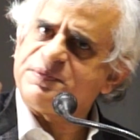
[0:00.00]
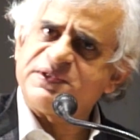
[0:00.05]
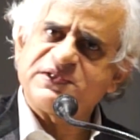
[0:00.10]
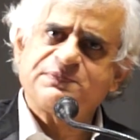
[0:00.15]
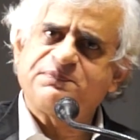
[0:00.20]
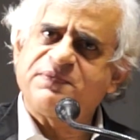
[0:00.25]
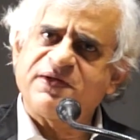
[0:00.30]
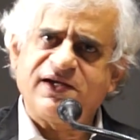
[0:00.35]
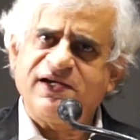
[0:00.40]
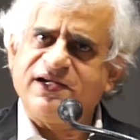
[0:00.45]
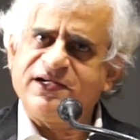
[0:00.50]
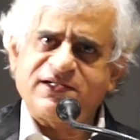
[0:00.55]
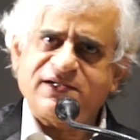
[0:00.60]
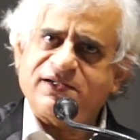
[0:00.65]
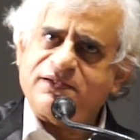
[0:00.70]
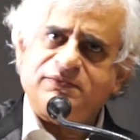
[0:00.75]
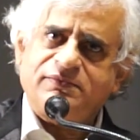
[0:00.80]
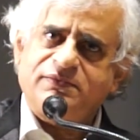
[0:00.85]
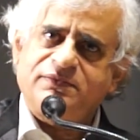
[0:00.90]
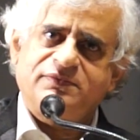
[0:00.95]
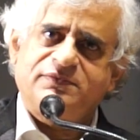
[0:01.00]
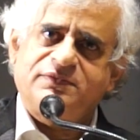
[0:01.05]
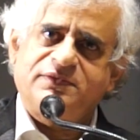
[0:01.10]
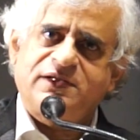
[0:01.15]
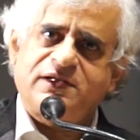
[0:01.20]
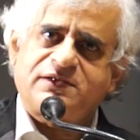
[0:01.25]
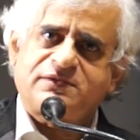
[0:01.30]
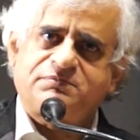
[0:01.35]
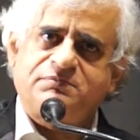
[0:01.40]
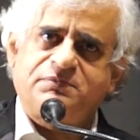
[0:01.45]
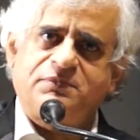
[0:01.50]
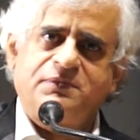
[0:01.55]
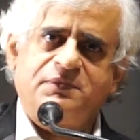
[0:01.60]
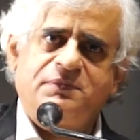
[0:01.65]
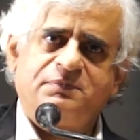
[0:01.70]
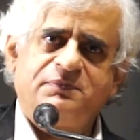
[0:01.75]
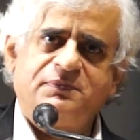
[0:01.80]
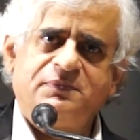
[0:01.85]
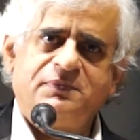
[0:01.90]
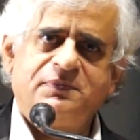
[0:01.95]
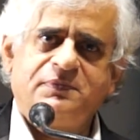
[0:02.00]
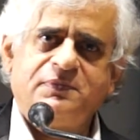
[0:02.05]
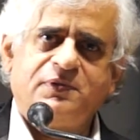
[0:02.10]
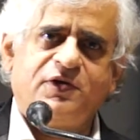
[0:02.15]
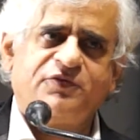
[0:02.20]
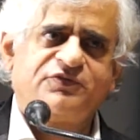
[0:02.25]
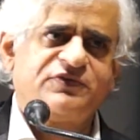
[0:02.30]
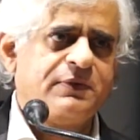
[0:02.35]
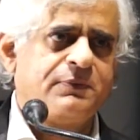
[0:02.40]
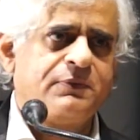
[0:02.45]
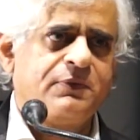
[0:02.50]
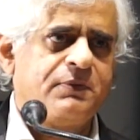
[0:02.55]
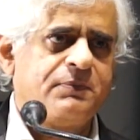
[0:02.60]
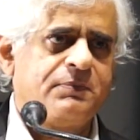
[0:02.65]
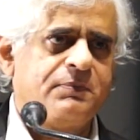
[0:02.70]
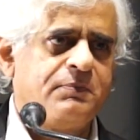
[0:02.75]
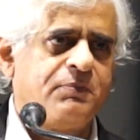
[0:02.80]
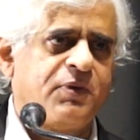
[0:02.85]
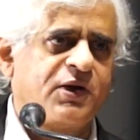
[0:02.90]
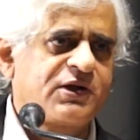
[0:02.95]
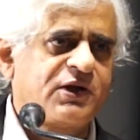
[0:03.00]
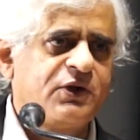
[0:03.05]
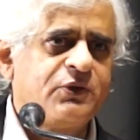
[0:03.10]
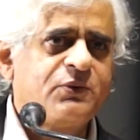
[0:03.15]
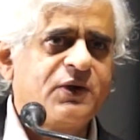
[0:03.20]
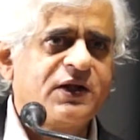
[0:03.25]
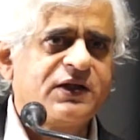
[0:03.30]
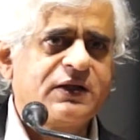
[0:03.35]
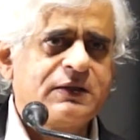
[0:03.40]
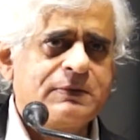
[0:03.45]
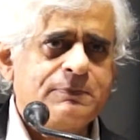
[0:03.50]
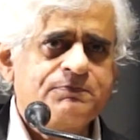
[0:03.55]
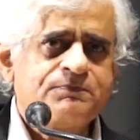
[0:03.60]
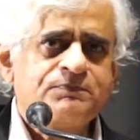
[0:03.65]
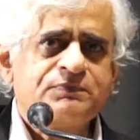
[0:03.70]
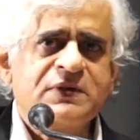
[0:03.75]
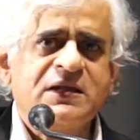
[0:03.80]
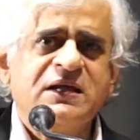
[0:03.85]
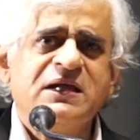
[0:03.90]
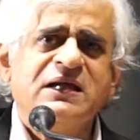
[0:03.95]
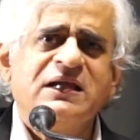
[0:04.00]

rupees per litre of the bottled water.